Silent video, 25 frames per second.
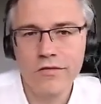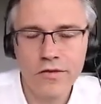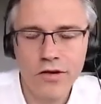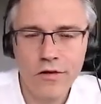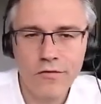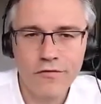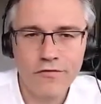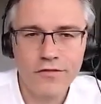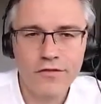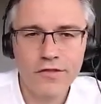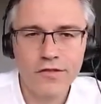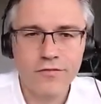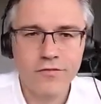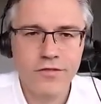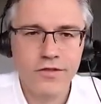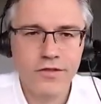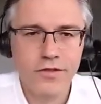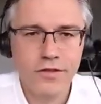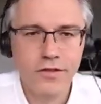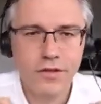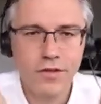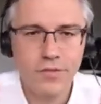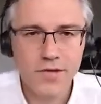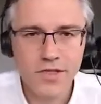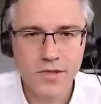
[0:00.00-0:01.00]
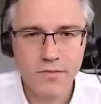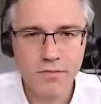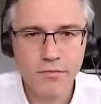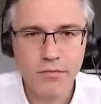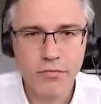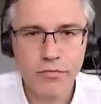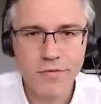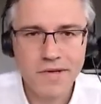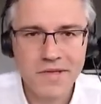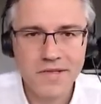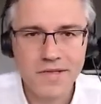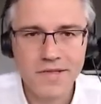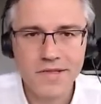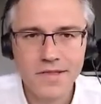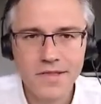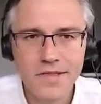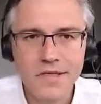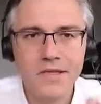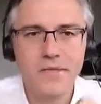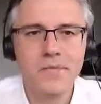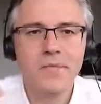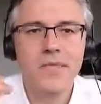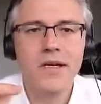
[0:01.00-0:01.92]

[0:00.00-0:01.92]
often term as printing